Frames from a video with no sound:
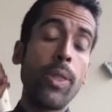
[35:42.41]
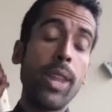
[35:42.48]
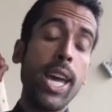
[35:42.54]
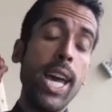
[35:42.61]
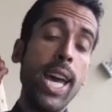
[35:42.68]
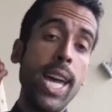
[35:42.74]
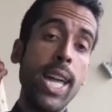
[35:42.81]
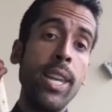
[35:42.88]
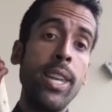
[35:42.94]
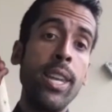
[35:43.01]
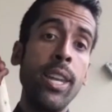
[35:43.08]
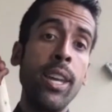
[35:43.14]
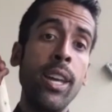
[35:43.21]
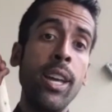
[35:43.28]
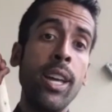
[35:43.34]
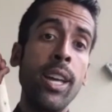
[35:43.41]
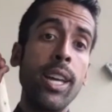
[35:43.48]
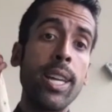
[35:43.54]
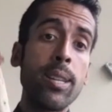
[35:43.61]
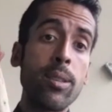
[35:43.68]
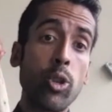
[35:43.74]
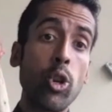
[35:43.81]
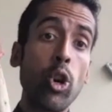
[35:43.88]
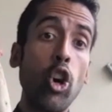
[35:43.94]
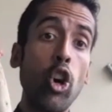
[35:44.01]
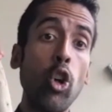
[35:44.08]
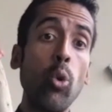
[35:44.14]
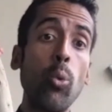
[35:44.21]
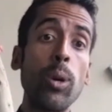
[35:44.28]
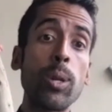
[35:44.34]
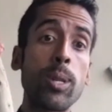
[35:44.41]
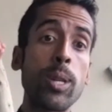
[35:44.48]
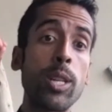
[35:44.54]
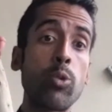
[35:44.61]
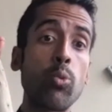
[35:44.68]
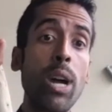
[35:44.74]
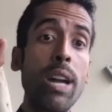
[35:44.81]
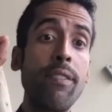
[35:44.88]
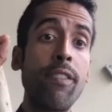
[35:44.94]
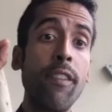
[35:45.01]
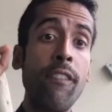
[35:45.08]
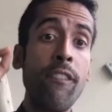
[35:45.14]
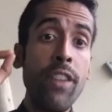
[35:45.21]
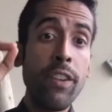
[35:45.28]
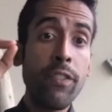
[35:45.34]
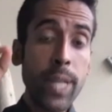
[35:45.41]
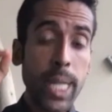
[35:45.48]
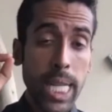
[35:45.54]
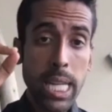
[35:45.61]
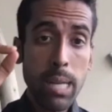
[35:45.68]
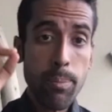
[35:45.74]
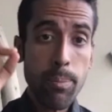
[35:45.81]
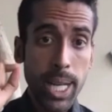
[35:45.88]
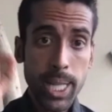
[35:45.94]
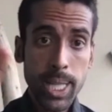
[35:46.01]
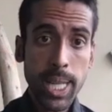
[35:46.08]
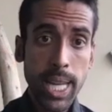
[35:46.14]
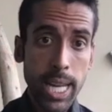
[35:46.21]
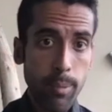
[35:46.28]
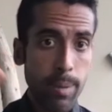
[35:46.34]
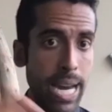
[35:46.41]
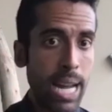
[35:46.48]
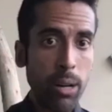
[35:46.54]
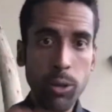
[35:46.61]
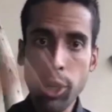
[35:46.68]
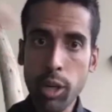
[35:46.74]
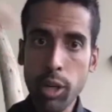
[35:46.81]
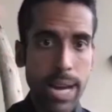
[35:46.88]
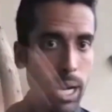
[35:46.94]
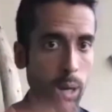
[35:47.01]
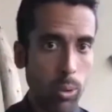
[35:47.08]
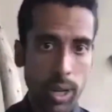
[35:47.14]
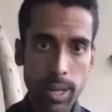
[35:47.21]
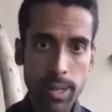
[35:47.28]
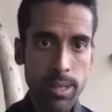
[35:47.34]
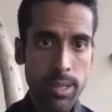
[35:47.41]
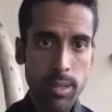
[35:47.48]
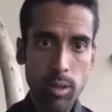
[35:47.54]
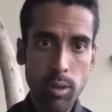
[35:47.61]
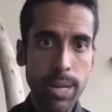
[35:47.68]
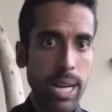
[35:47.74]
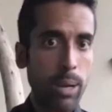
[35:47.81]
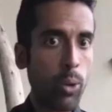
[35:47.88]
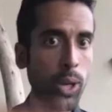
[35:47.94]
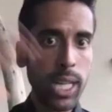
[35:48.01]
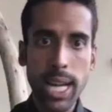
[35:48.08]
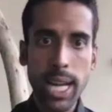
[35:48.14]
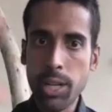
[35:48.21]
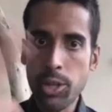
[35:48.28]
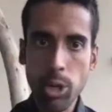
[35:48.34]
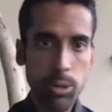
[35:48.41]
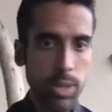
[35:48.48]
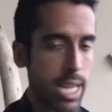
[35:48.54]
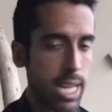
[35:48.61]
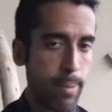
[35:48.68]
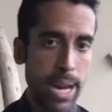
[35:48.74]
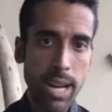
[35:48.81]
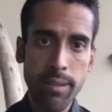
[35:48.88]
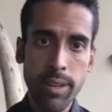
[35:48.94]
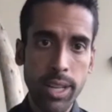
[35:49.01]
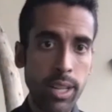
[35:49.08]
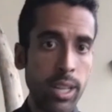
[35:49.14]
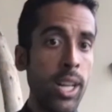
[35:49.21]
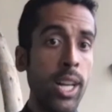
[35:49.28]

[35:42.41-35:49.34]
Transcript: and his goal was to just write for 15 minutes a day, no matter how good about it was, no matter what kind of jokes came out of it.